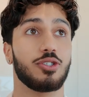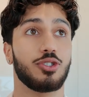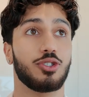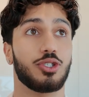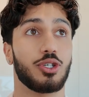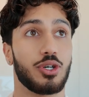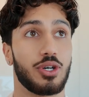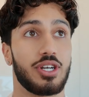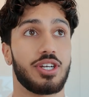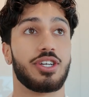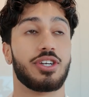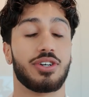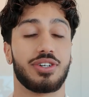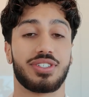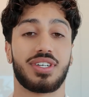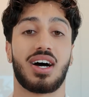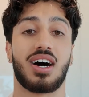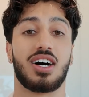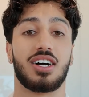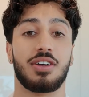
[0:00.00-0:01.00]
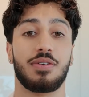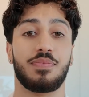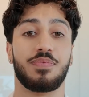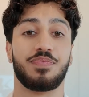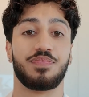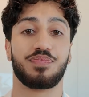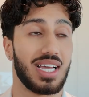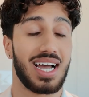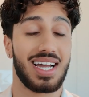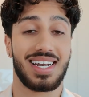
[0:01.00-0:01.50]
during your time
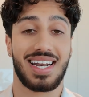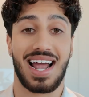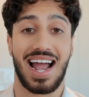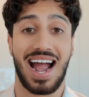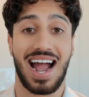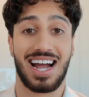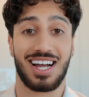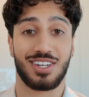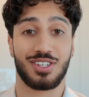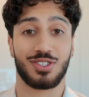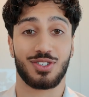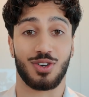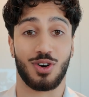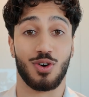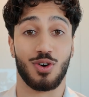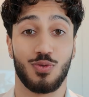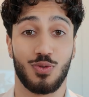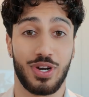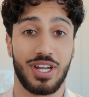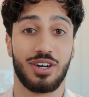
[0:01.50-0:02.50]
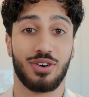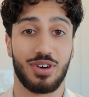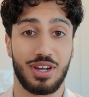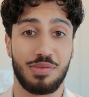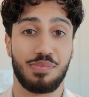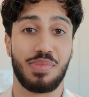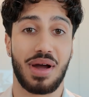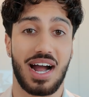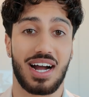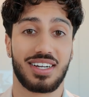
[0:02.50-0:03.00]
that has real
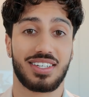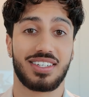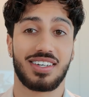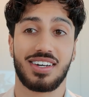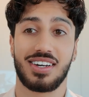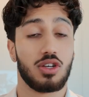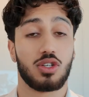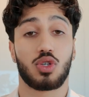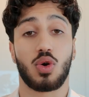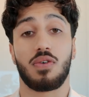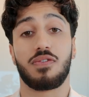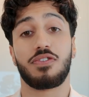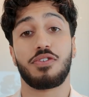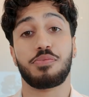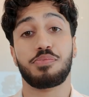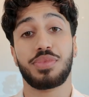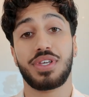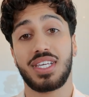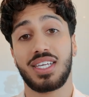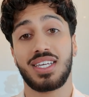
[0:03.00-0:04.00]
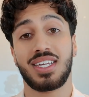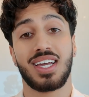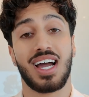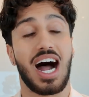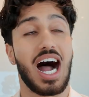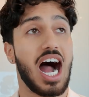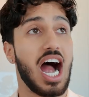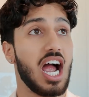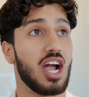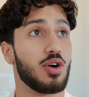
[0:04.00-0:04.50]
impact. So for me,
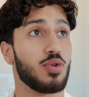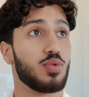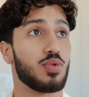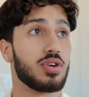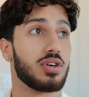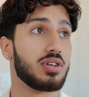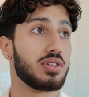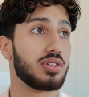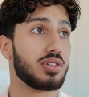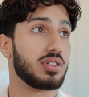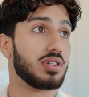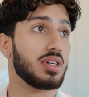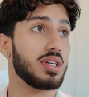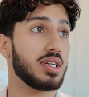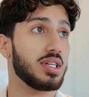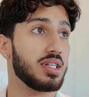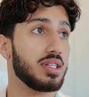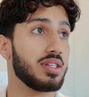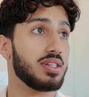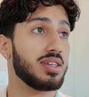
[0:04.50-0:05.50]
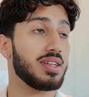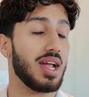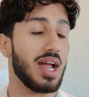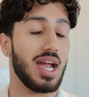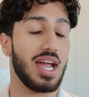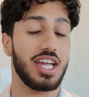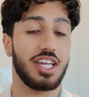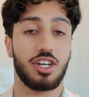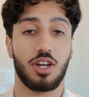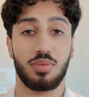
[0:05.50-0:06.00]
I was in
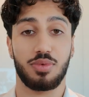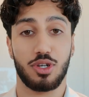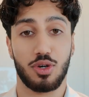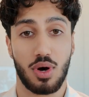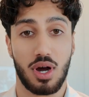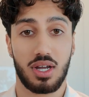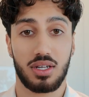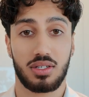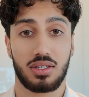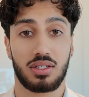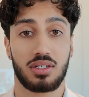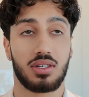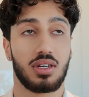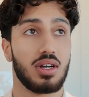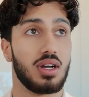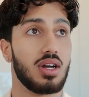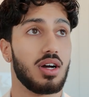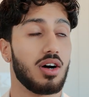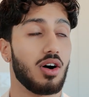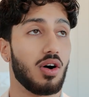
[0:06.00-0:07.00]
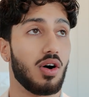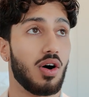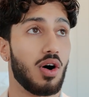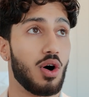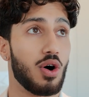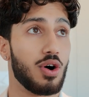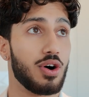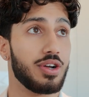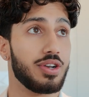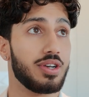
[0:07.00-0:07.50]
AWS
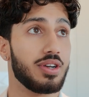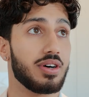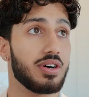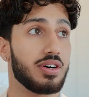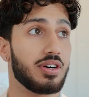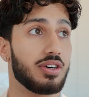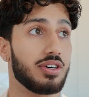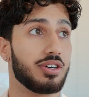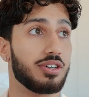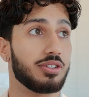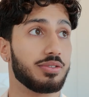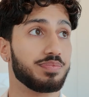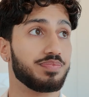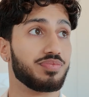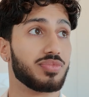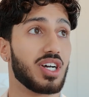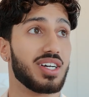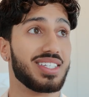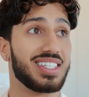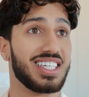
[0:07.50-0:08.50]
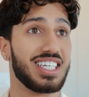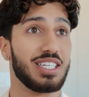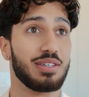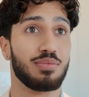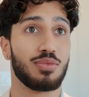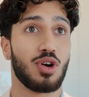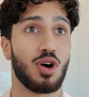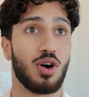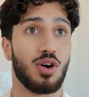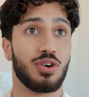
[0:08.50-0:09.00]
on a
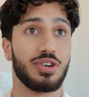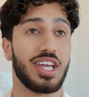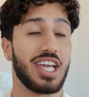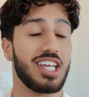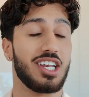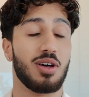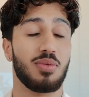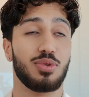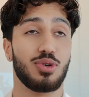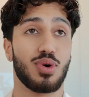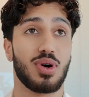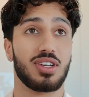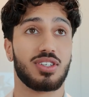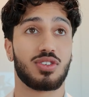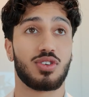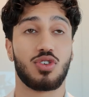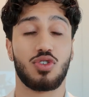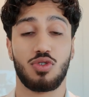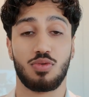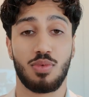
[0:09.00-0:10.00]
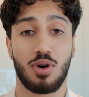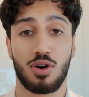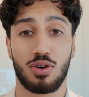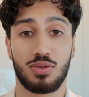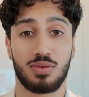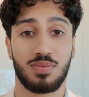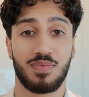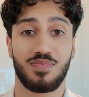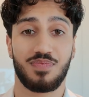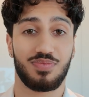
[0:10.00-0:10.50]
team called AWS
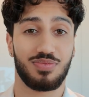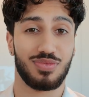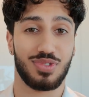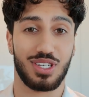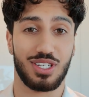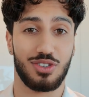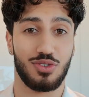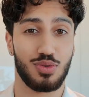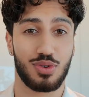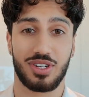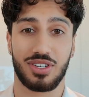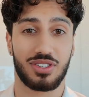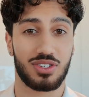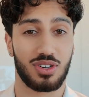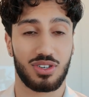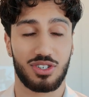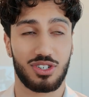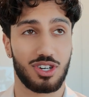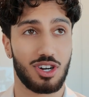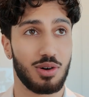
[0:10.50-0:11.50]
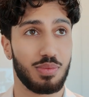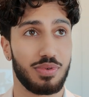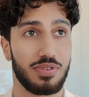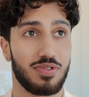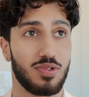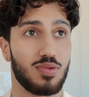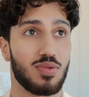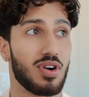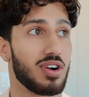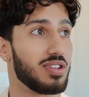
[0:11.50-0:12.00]
Kumo, and you can search it up
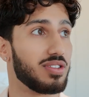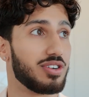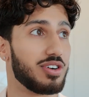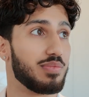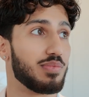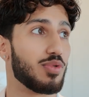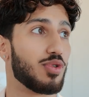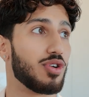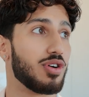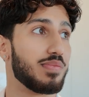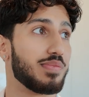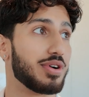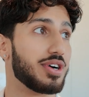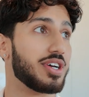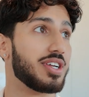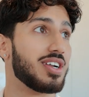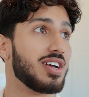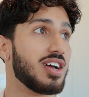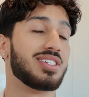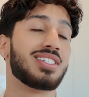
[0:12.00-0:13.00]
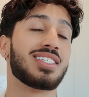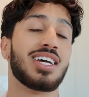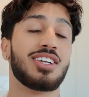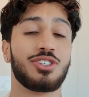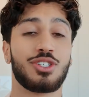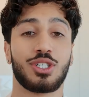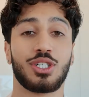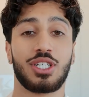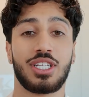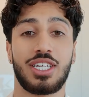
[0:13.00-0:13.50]
if you want to learn more, but
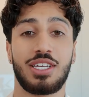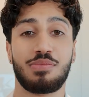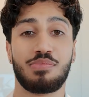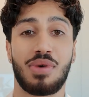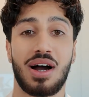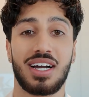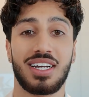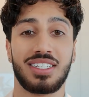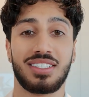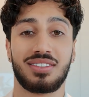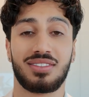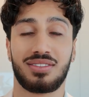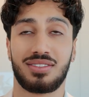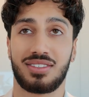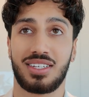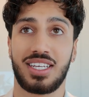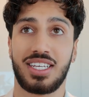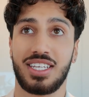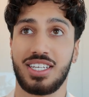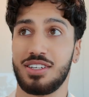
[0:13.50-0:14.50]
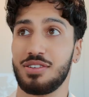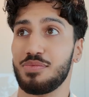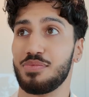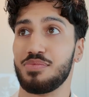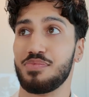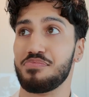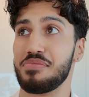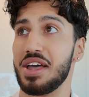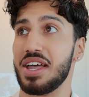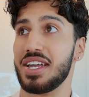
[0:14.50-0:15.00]
essentially my
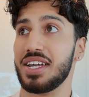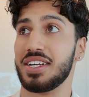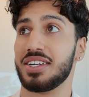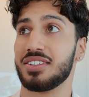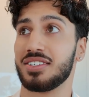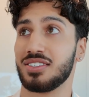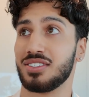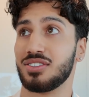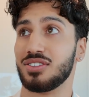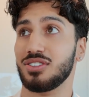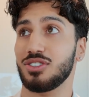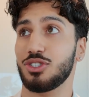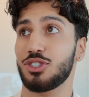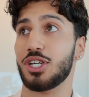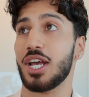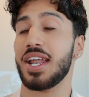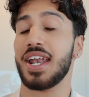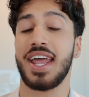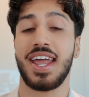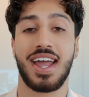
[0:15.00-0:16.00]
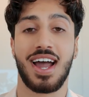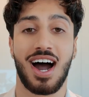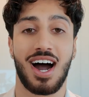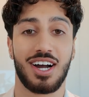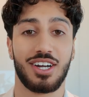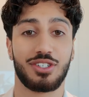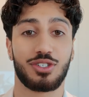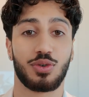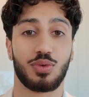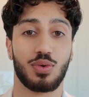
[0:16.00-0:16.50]
team makes Gen
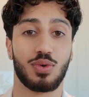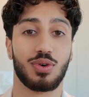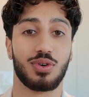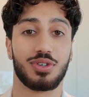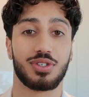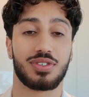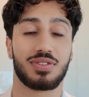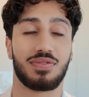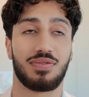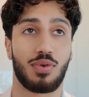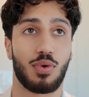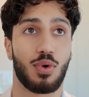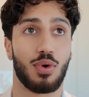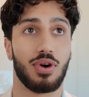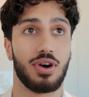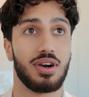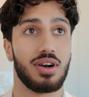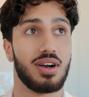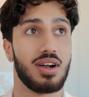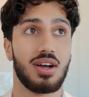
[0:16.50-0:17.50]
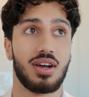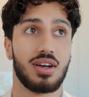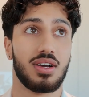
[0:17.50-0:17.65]
AI tools for